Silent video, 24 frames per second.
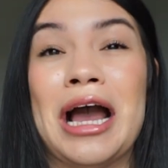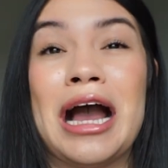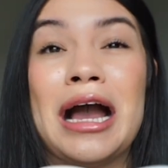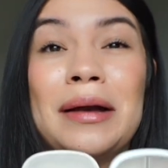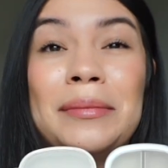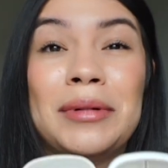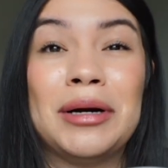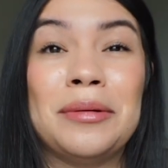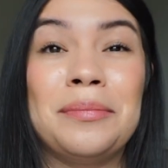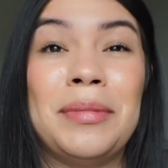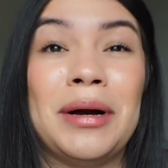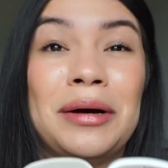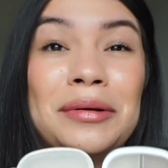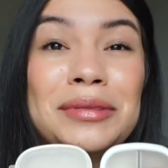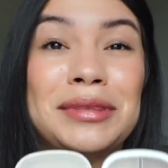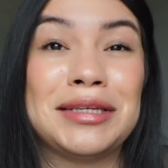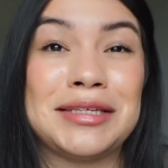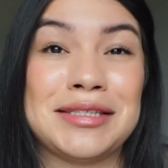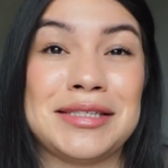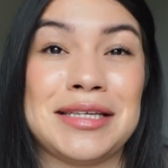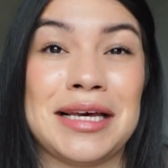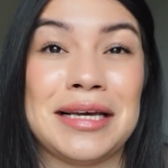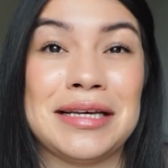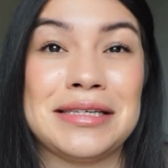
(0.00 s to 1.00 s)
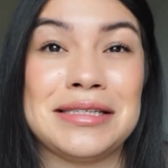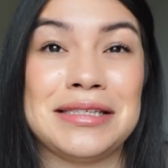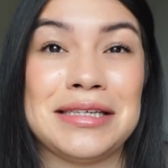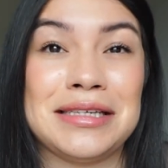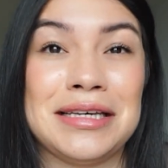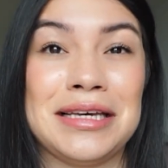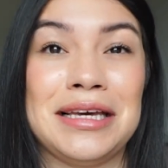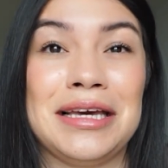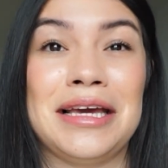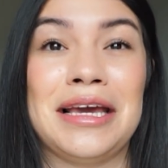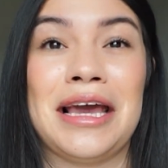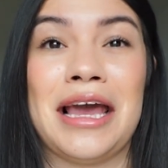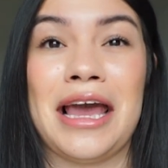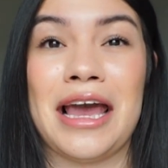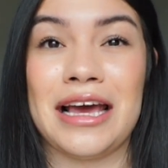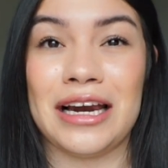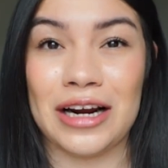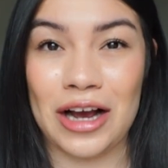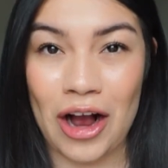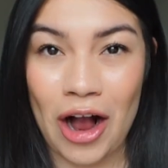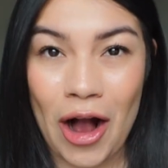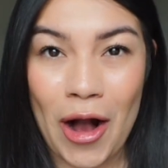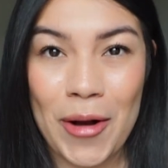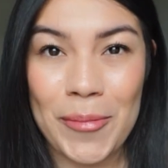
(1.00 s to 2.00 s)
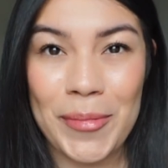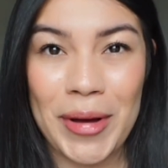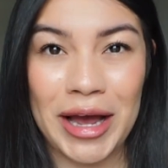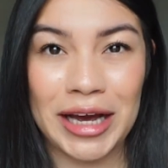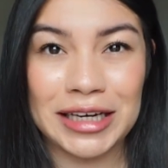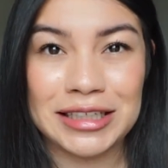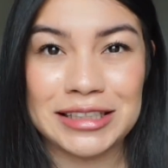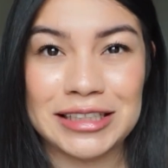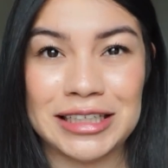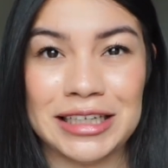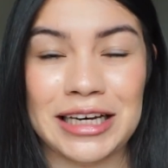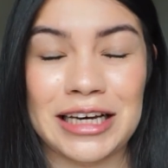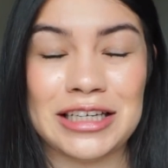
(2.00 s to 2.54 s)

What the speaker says: I'm about the sizing and compacting